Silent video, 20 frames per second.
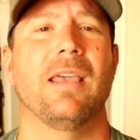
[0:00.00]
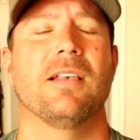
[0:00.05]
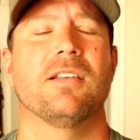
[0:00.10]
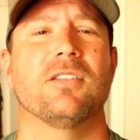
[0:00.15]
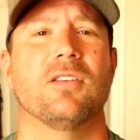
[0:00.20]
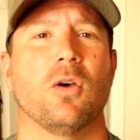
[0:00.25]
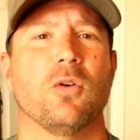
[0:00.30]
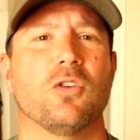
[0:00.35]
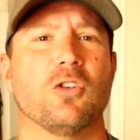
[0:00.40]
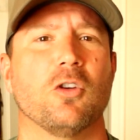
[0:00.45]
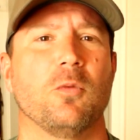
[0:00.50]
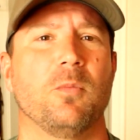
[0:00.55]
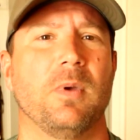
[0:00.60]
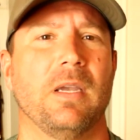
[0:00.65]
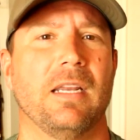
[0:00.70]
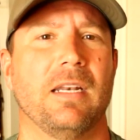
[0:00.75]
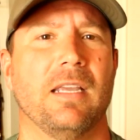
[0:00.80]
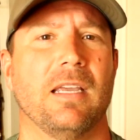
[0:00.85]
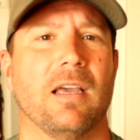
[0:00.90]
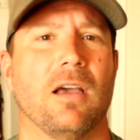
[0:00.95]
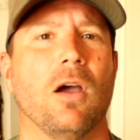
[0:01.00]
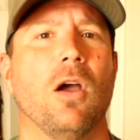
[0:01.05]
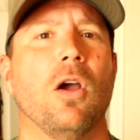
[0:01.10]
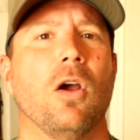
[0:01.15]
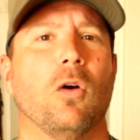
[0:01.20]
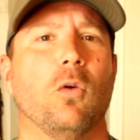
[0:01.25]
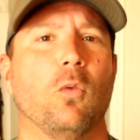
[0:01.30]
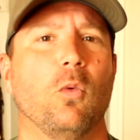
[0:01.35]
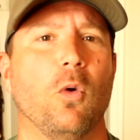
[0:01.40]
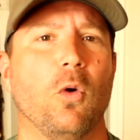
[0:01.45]
Is social media
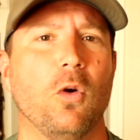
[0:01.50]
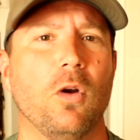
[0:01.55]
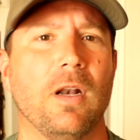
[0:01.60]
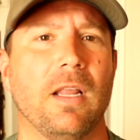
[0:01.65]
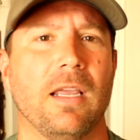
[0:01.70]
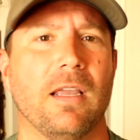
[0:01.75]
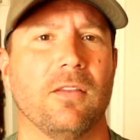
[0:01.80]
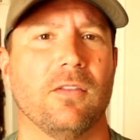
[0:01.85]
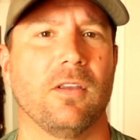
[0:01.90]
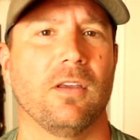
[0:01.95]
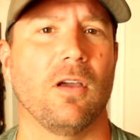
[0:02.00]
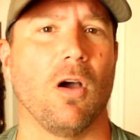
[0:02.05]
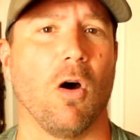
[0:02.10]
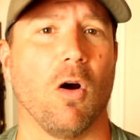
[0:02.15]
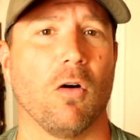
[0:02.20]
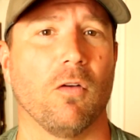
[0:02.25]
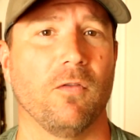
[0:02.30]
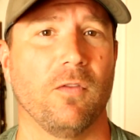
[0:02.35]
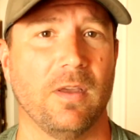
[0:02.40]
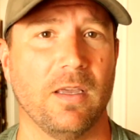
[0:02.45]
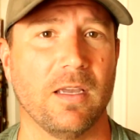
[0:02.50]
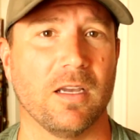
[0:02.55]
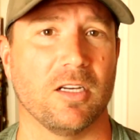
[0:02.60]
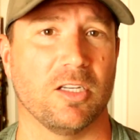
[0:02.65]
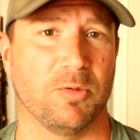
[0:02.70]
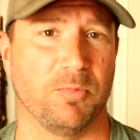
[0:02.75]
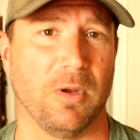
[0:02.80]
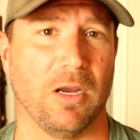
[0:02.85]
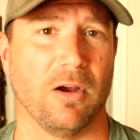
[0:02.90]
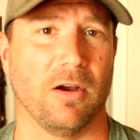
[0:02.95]
ruining the RV
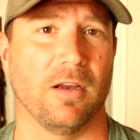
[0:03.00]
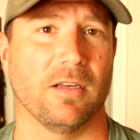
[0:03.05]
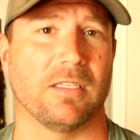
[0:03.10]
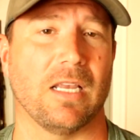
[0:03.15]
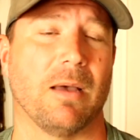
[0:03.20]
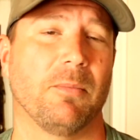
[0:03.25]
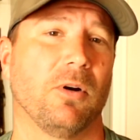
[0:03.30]
experience?